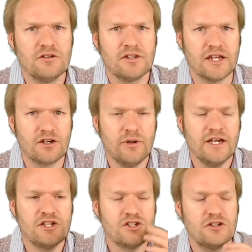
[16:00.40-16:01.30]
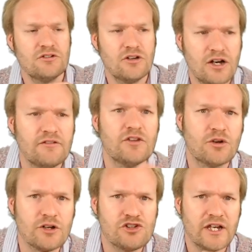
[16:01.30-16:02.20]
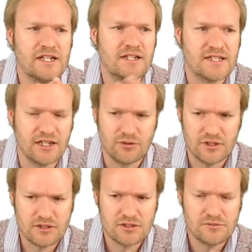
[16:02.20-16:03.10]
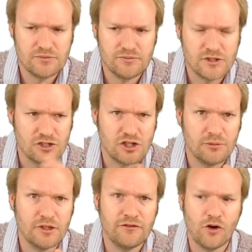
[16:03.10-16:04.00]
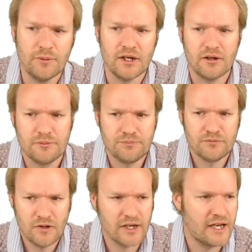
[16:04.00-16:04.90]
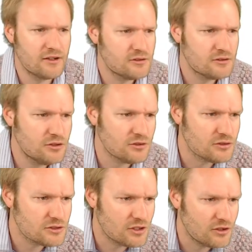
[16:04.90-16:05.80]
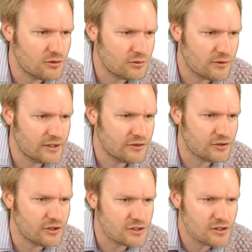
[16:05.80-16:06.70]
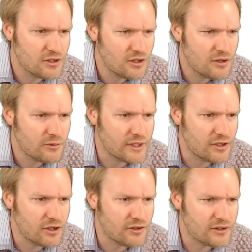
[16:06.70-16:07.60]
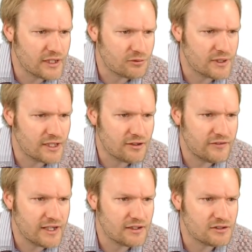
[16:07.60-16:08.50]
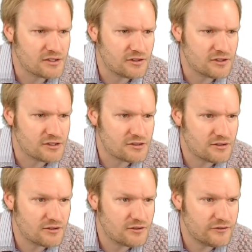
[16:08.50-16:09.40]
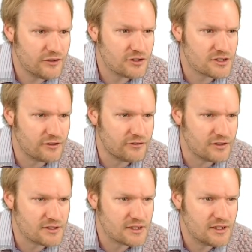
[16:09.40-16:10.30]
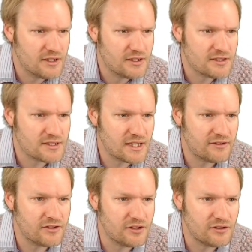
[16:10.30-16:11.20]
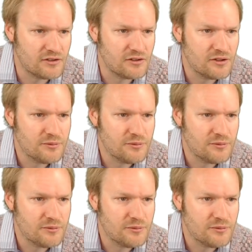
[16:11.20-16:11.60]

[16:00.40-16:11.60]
the equation of the quadratic sequence. Determine the formula. Okay, cool. So we run through it. We know that we need to find this first difference. 7,